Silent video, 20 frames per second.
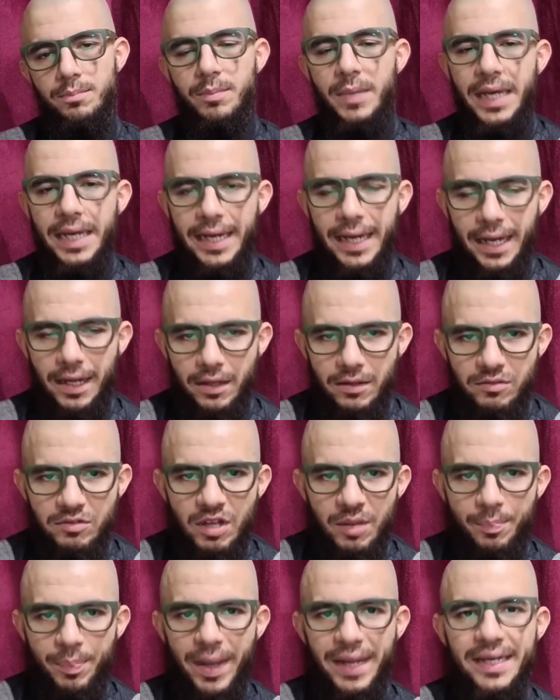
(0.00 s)
Meaning,
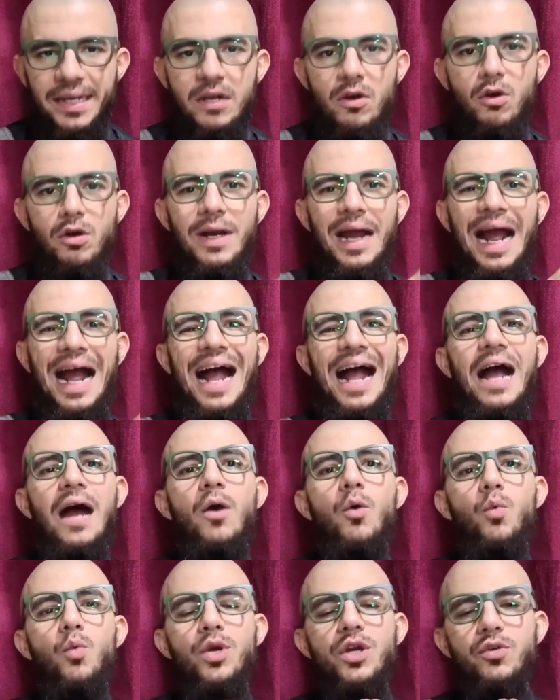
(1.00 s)
depending on
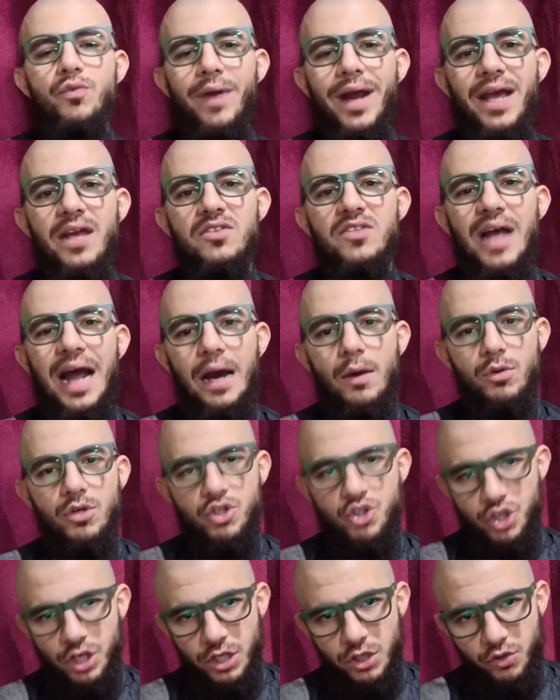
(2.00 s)
how we raise
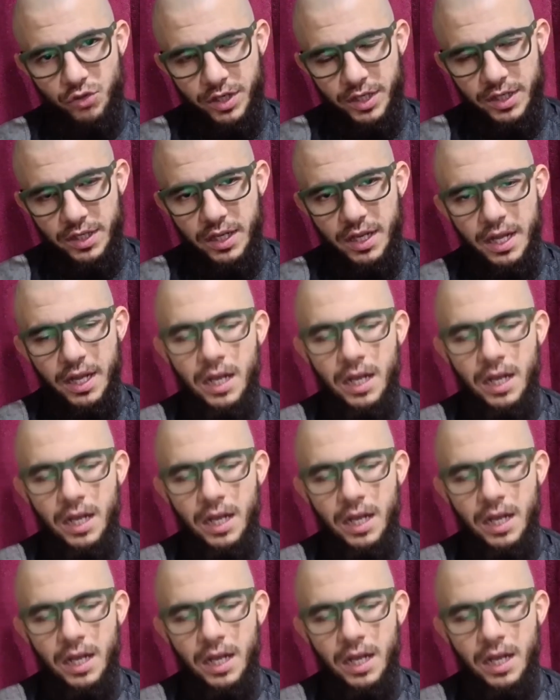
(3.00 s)
our children,